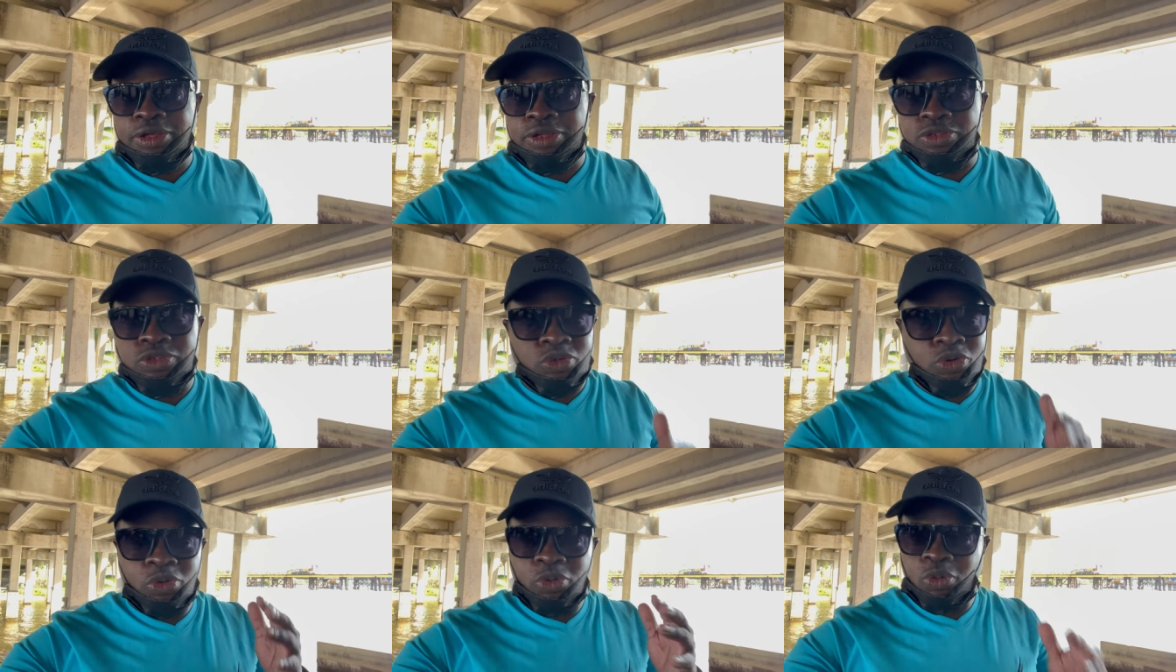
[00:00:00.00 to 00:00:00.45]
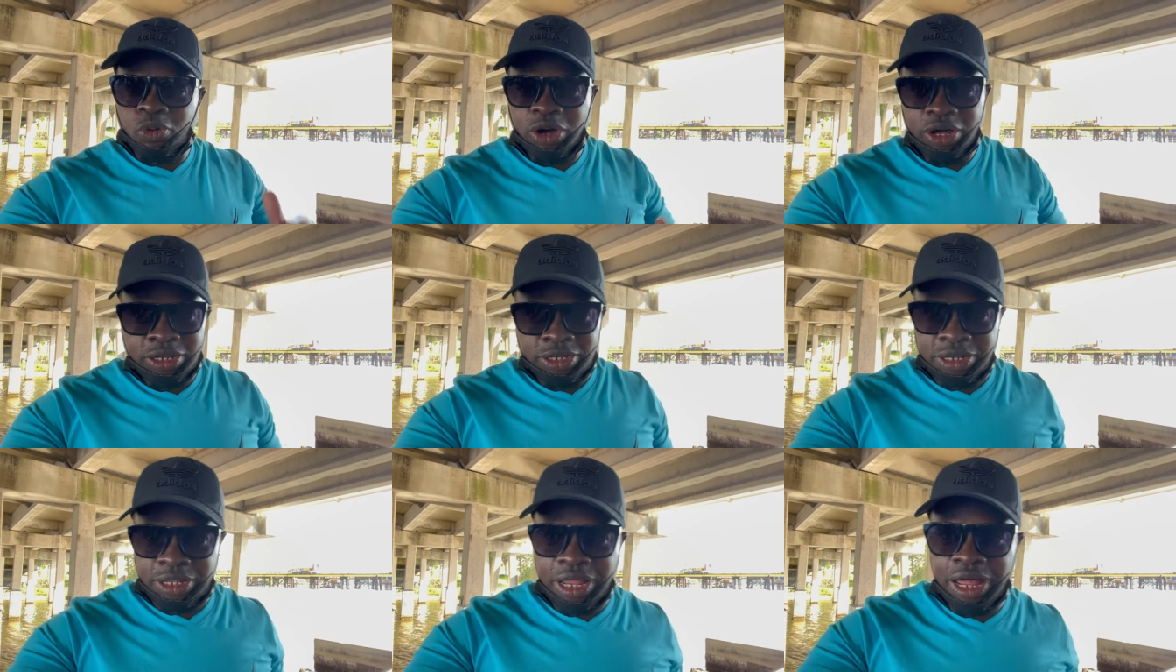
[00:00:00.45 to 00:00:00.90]
doing
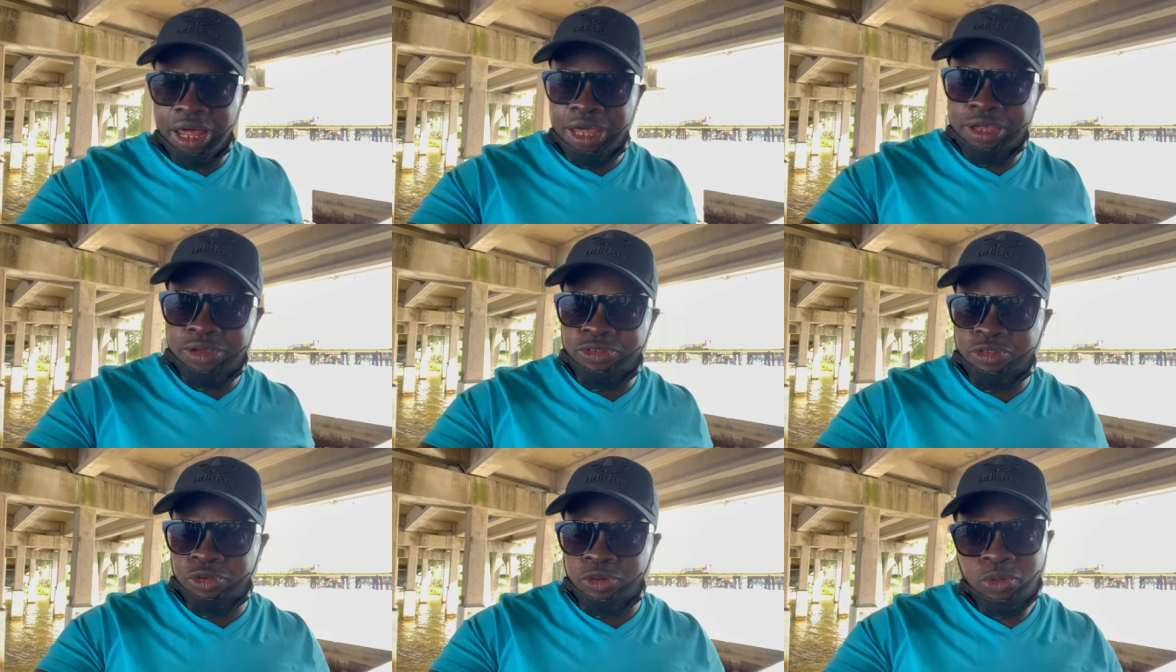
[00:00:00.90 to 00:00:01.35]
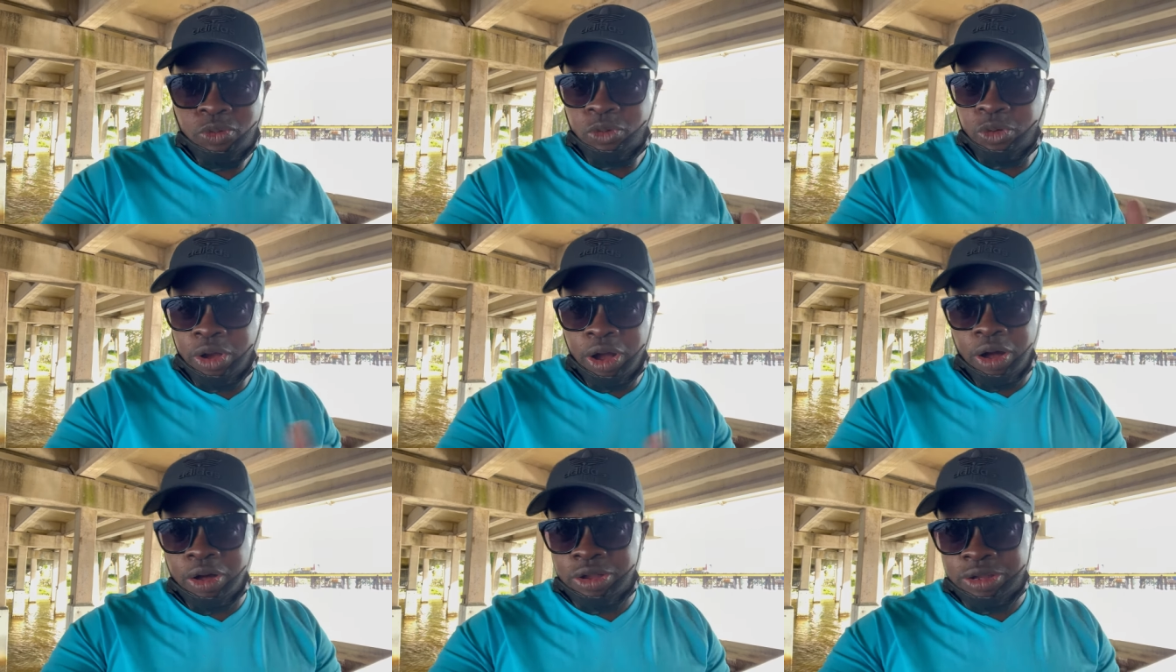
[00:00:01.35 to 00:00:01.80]
well in life. We
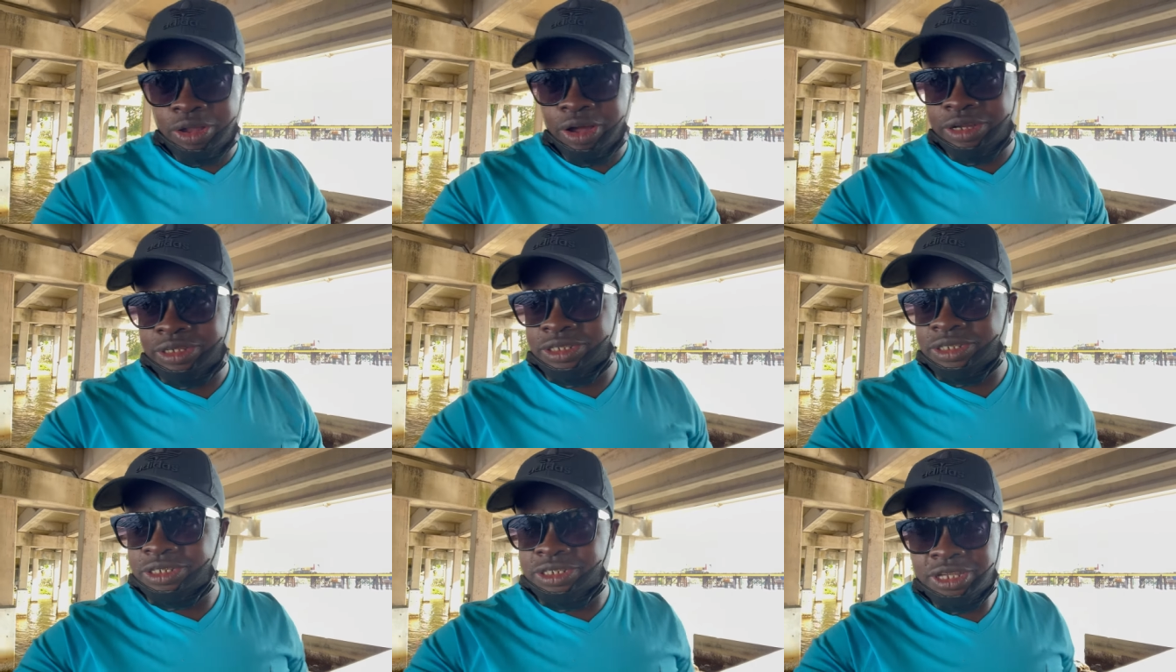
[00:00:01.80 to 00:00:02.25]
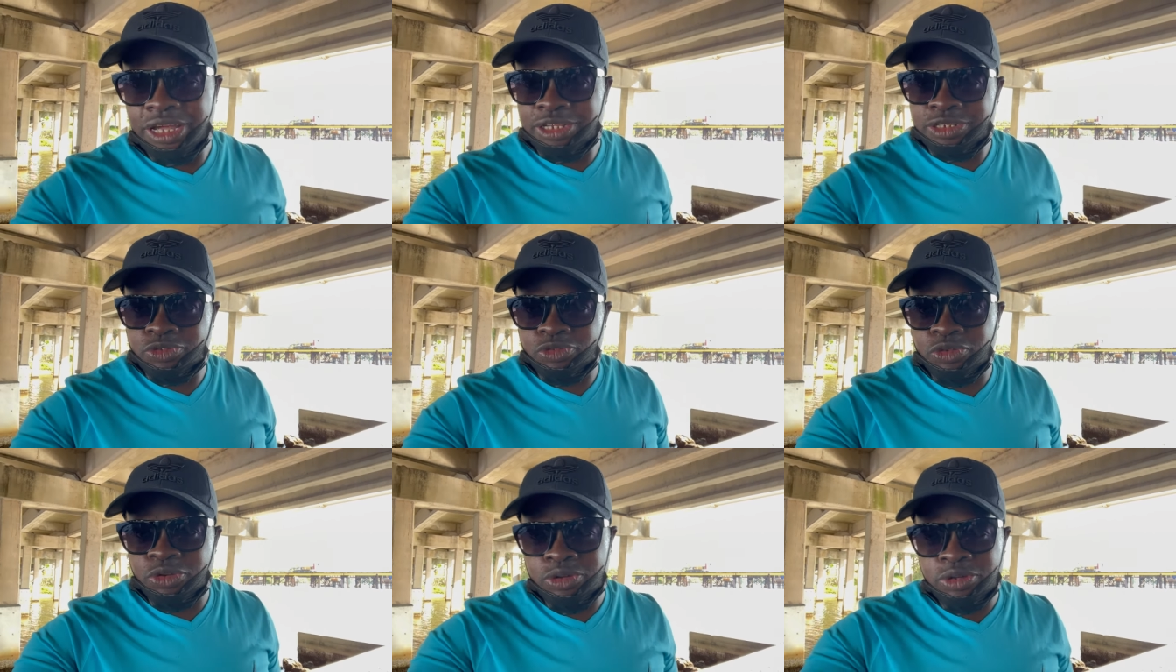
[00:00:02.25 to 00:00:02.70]
all are
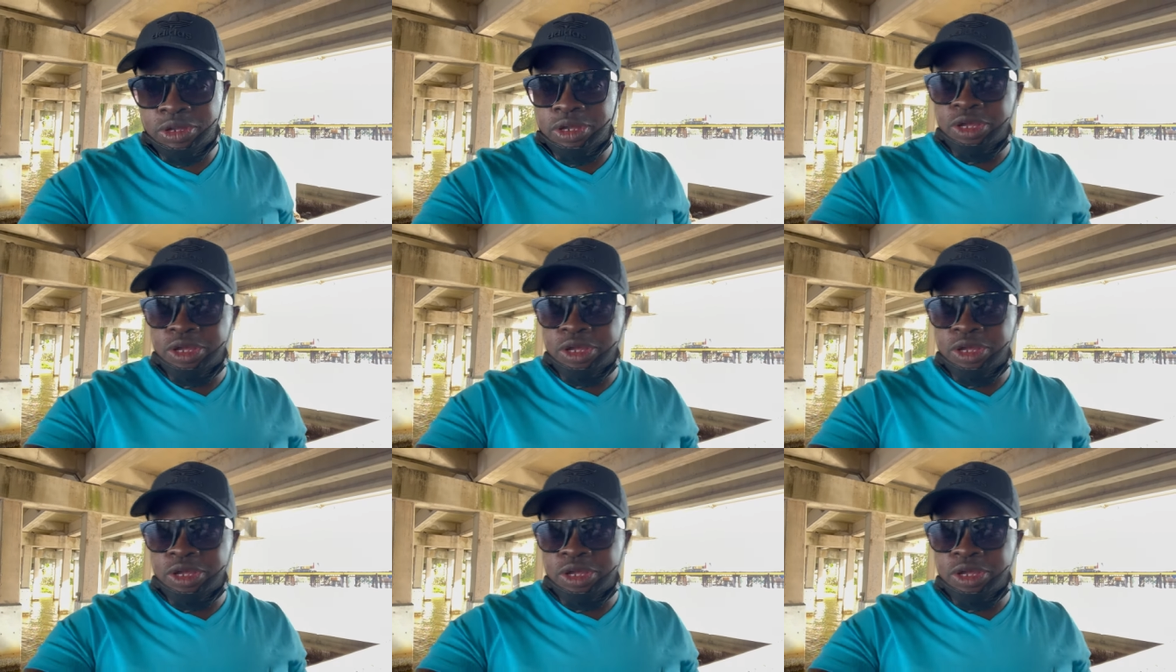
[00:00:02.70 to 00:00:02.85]
successful.